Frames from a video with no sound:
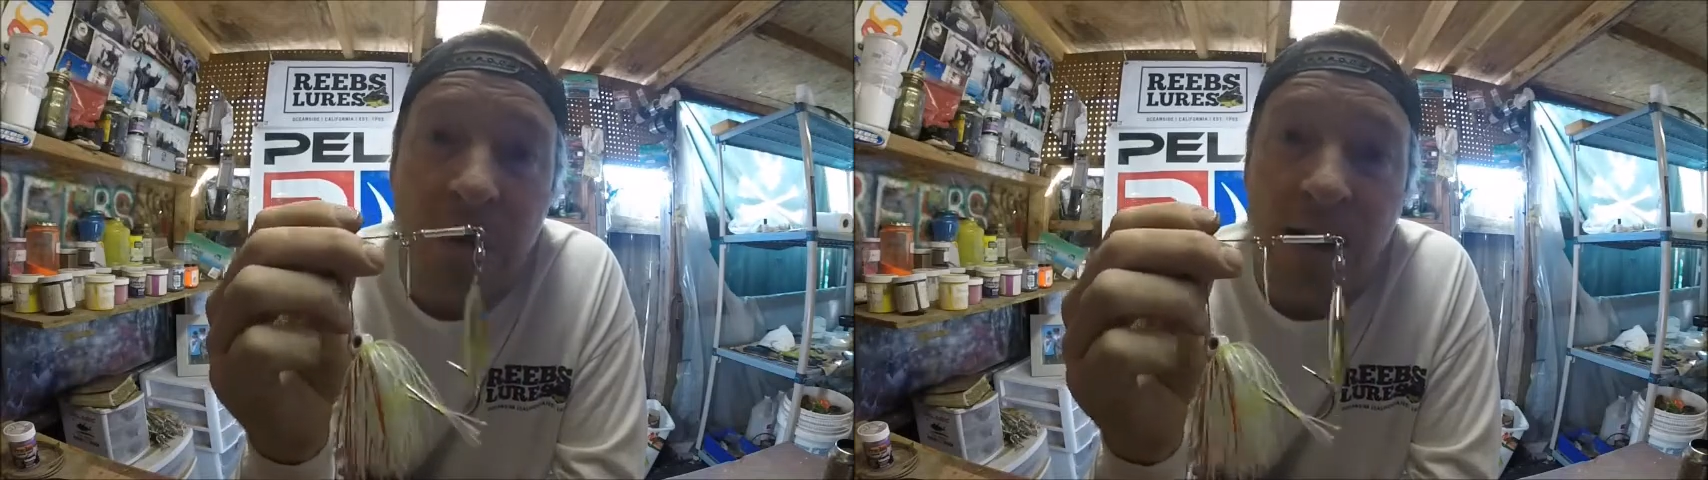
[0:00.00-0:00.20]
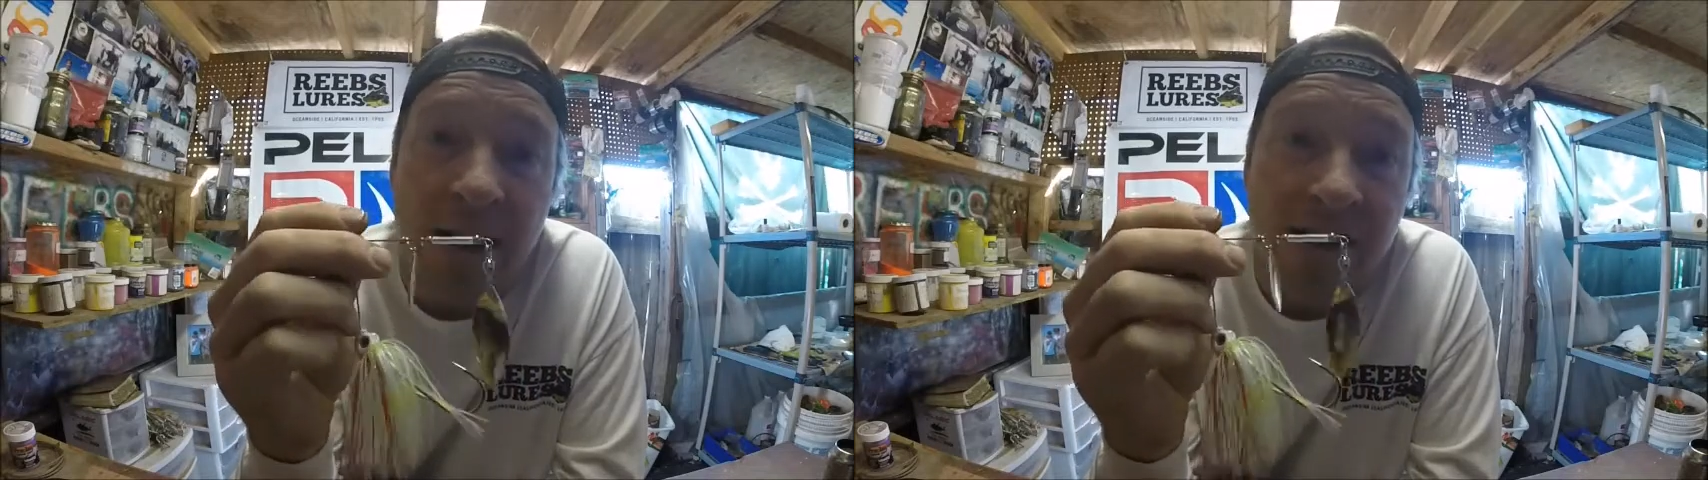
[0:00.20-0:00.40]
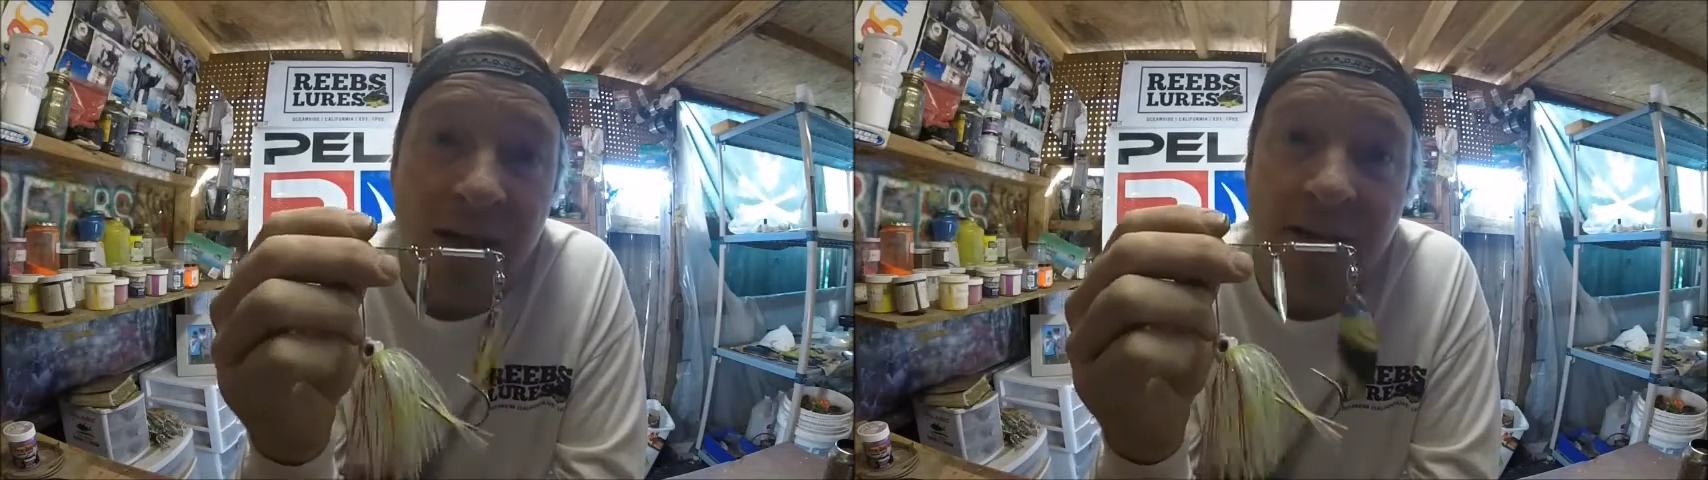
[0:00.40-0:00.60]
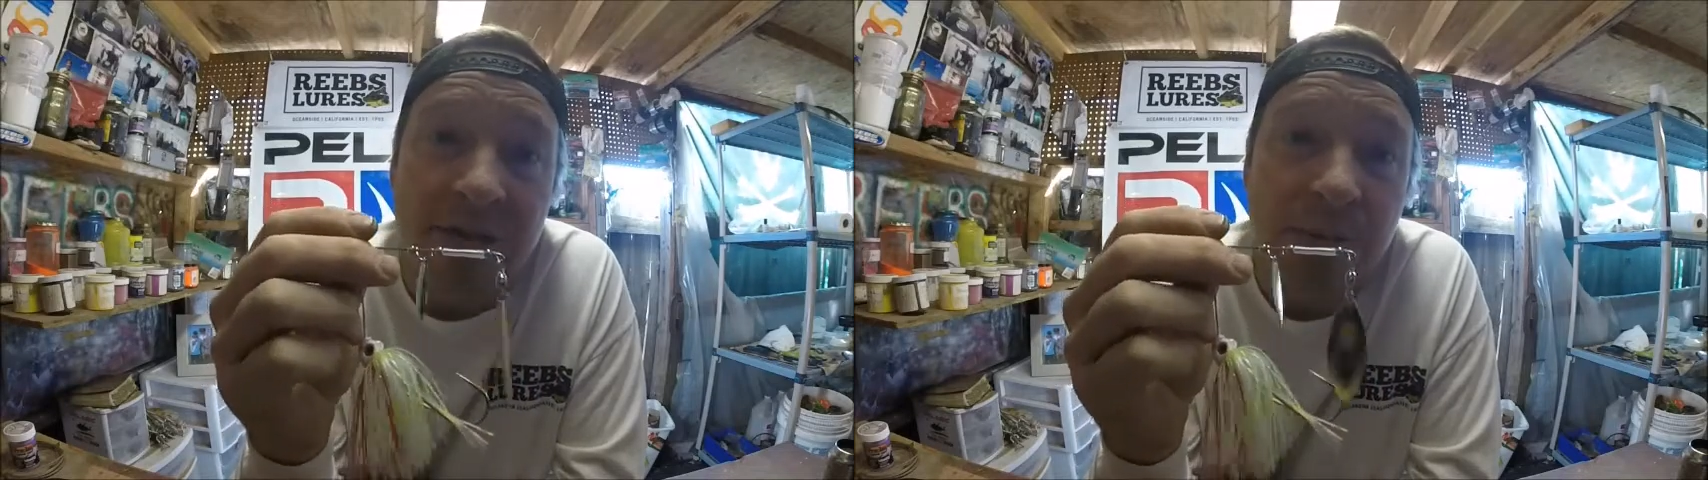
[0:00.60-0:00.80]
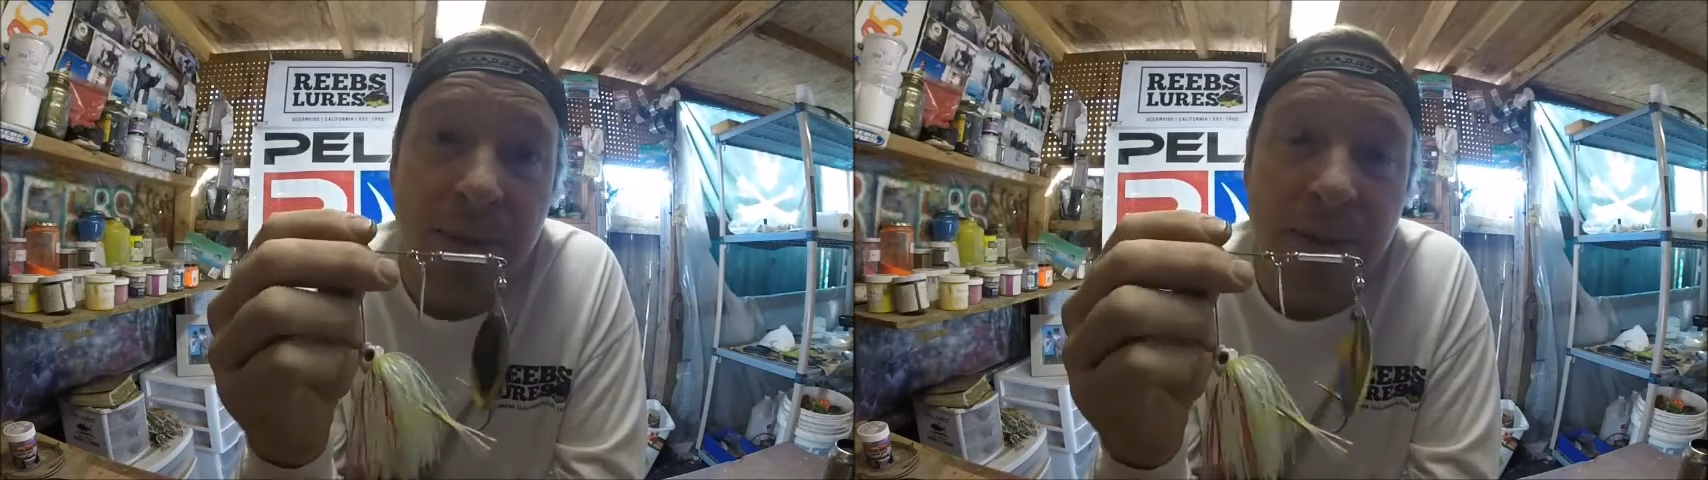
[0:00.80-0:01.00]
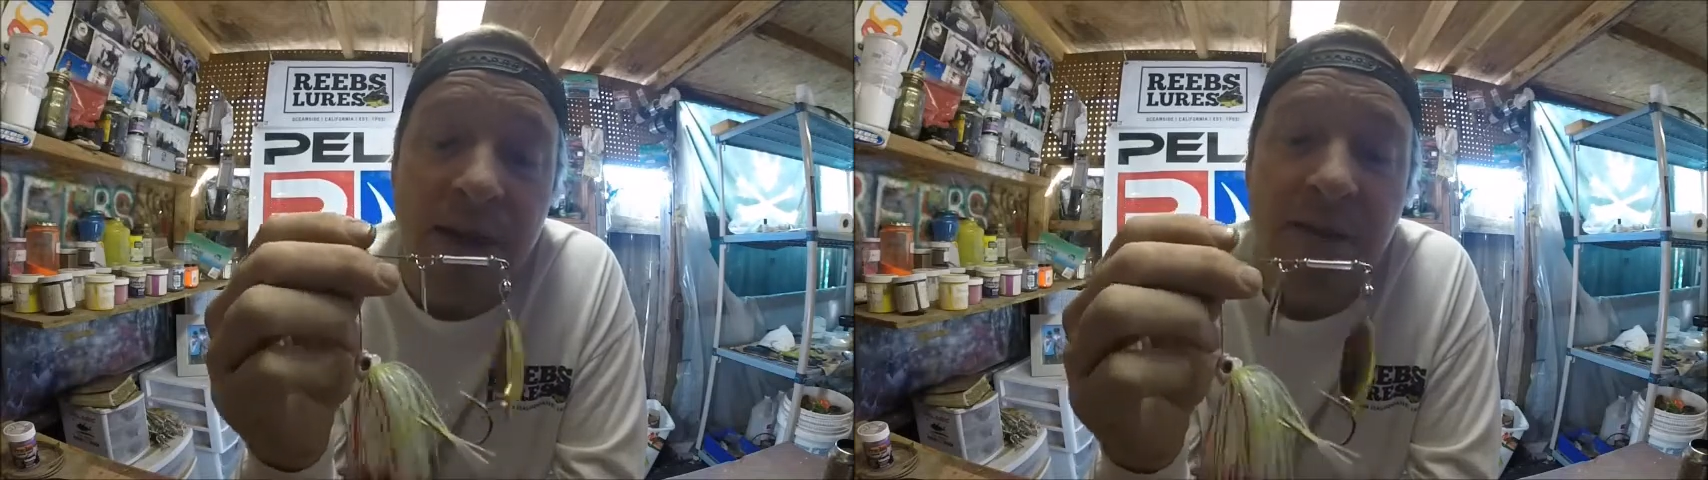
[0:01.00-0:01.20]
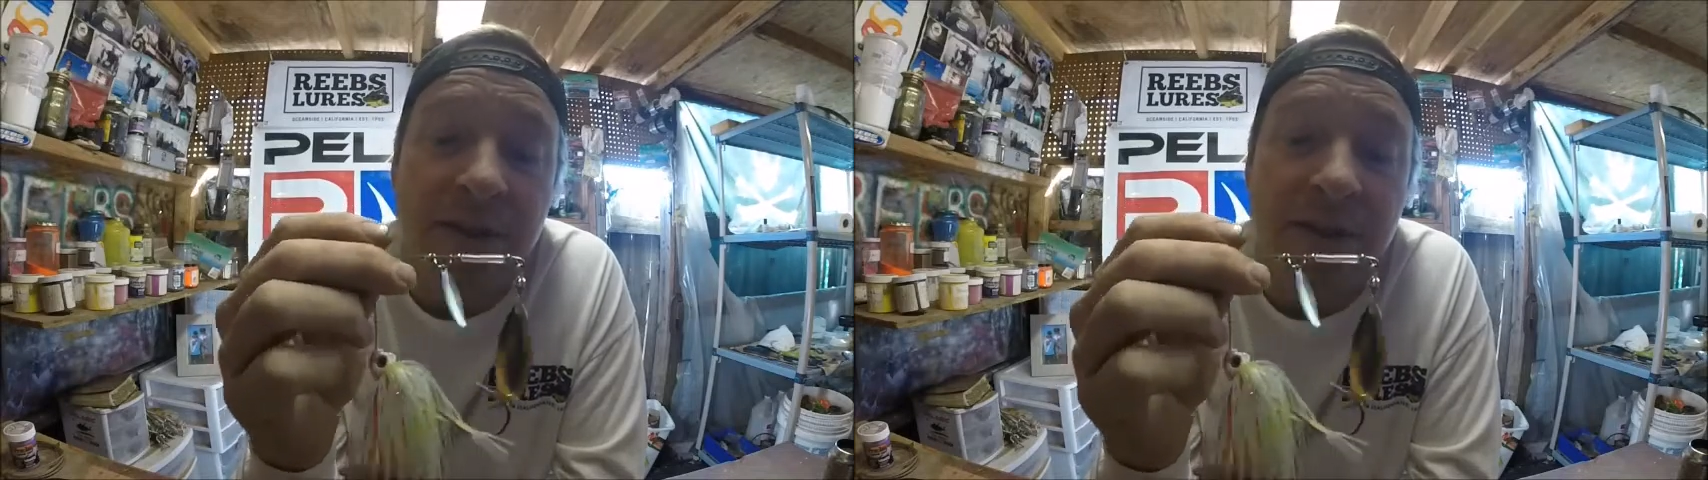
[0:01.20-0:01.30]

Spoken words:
they're not eating the swim bait,